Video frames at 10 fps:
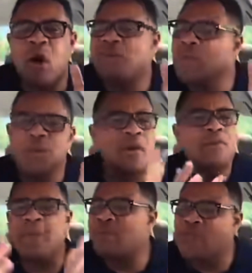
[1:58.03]

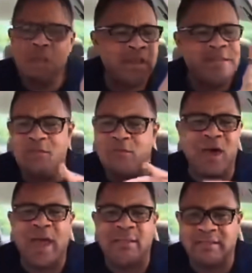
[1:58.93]
Everybody maybe went in
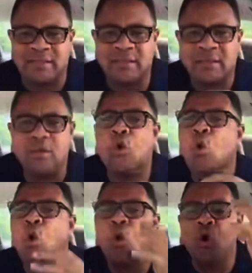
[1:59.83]
for IT. The
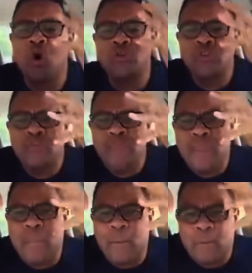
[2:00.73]
whole country
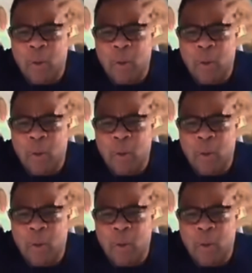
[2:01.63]
made a